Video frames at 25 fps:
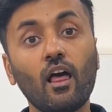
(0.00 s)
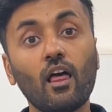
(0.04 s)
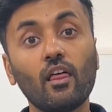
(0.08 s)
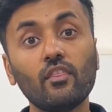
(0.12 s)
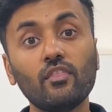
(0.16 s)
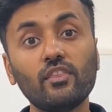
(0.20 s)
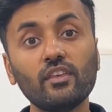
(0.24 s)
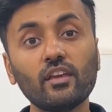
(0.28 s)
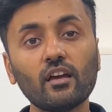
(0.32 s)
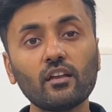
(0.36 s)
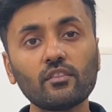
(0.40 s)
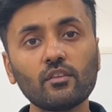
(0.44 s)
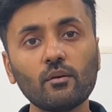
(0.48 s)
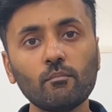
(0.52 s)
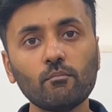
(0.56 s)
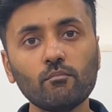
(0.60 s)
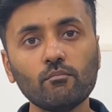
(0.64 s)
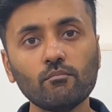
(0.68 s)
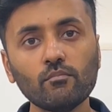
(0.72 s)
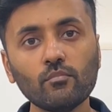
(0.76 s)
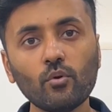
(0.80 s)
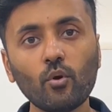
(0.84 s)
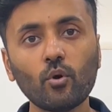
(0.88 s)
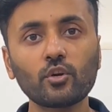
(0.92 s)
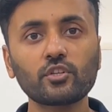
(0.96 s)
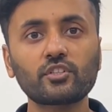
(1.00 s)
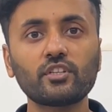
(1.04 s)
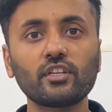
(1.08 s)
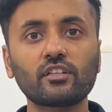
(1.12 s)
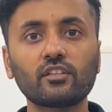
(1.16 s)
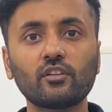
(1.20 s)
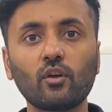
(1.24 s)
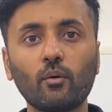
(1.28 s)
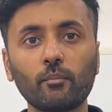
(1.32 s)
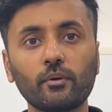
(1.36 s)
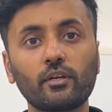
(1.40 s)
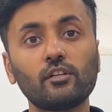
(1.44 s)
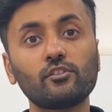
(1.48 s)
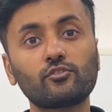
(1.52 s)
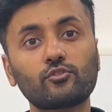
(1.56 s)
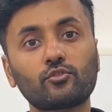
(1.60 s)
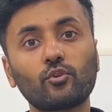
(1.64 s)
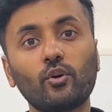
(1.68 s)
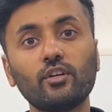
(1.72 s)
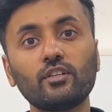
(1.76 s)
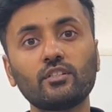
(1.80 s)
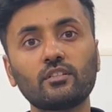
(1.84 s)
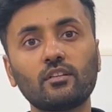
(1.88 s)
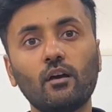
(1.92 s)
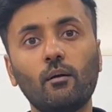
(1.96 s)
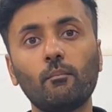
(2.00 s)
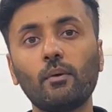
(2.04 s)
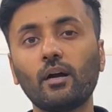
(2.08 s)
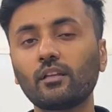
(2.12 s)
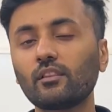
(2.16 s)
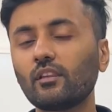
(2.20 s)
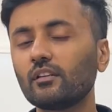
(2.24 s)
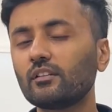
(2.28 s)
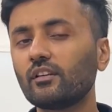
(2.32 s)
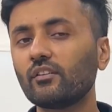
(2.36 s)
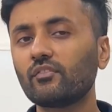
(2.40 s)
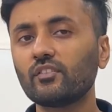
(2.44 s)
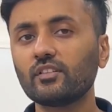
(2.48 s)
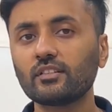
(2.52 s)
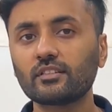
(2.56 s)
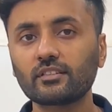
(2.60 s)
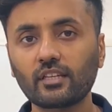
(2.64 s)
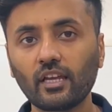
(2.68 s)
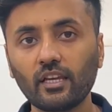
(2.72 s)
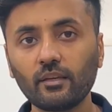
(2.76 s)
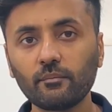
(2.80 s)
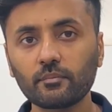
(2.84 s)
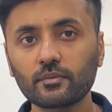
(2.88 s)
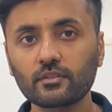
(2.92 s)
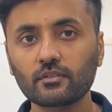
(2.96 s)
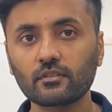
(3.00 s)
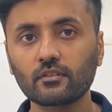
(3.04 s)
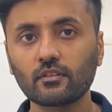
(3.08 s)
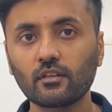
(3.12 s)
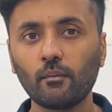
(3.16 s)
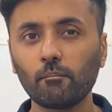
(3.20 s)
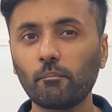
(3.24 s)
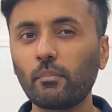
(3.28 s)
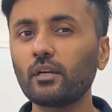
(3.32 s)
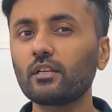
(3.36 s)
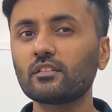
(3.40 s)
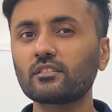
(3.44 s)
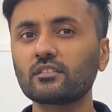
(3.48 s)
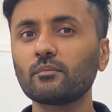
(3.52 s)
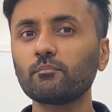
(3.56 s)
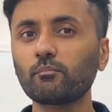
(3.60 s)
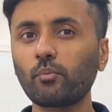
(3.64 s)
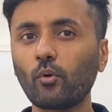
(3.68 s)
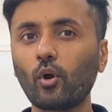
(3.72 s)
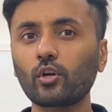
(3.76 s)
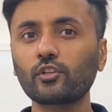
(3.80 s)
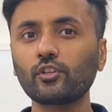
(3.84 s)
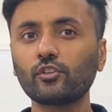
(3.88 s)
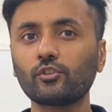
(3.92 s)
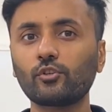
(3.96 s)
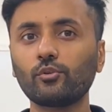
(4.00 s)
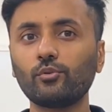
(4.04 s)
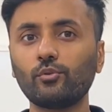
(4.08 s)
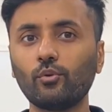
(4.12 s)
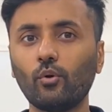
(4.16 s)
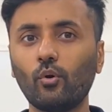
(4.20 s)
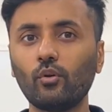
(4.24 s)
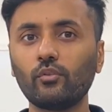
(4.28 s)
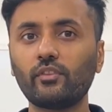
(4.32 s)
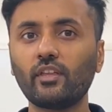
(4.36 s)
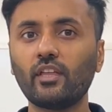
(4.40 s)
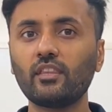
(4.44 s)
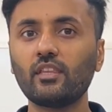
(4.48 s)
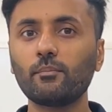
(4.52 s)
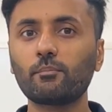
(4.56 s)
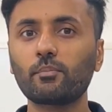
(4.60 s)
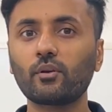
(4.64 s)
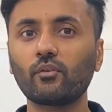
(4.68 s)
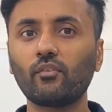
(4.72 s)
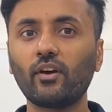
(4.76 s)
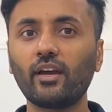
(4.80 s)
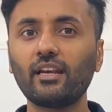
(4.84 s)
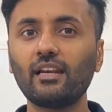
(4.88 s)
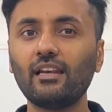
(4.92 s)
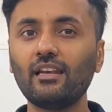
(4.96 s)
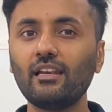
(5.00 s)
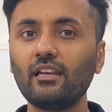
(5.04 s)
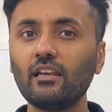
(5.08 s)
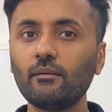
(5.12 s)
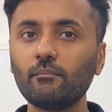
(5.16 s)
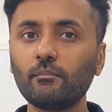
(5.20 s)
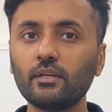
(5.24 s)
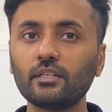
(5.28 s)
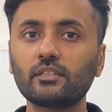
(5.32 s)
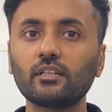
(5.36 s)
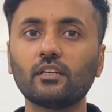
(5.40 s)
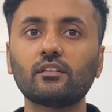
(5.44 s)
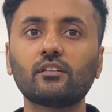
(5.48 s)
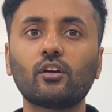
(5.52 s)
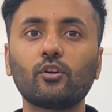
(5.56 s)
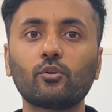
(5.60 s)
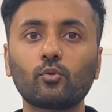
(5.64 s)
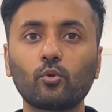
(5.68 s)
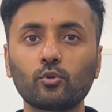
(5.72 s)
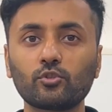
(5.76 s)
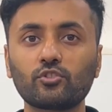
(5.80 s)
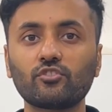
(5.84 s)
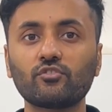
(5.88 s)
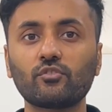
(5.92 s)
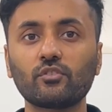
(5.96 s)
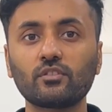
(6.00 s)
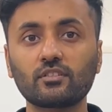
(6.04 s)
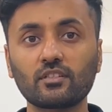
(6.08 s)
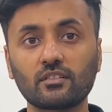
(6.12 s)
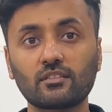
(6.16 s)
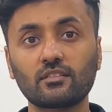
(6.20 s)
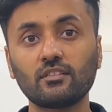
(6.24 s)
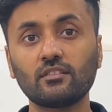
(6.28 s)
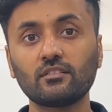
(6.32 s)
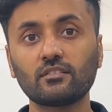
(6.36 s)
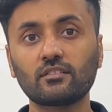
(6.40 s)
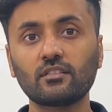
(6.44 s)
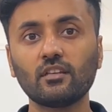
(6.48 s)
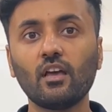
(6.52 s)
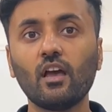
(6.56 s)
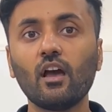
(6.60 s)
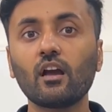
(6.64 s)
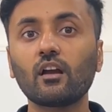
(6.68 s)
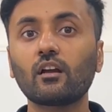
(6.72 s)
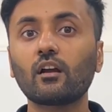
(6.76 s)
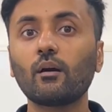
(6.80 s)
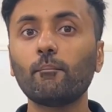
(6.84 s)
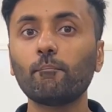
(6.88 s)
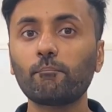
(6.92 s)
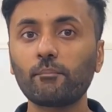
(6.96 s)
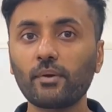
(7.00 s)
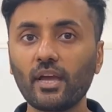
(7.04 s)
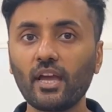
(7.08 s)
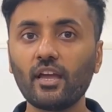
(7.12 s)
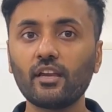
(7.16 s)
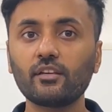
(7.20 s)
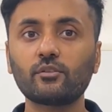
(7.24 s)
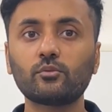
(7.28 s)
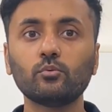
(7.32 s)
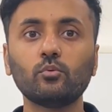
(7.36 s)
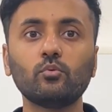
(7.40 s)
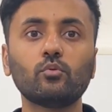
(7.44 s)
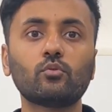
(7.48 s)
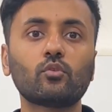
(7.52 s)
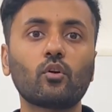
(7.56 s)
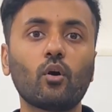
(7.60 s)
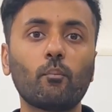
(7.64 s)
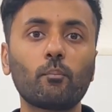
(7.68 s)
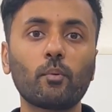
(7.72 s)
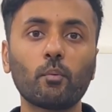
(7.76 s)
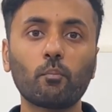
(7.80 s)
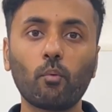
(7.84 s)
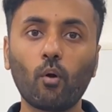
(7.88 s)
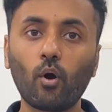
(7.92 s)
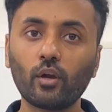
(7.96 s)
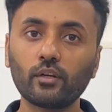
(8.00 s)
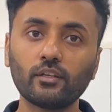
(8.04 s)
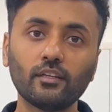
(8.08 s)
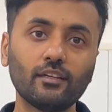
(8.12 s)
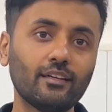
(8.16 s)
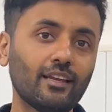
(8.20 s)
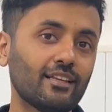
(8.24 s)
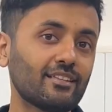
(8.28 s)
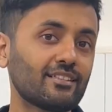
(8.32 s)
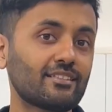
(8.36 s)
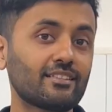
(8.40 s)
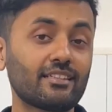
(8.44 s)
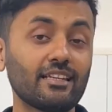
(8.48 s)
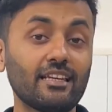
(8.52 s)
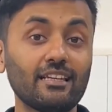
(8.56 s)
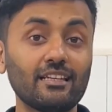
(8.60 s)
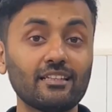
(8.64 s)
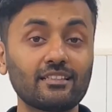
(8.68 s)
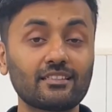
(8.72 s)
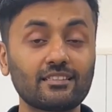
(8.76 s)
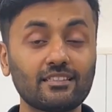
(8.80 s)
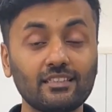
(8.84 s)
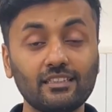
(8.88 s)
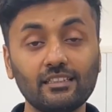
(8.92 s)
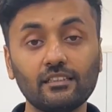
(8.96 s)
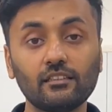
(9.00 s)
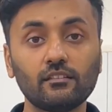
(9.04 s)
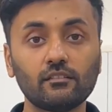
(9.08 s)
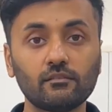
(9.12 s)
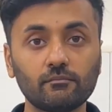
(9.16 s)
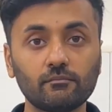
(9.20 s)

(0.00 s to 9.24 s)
They are the most economical choice among the different types, but it's important to note that they provide limited corrosion resistance compared to copper bonded and stainless steel.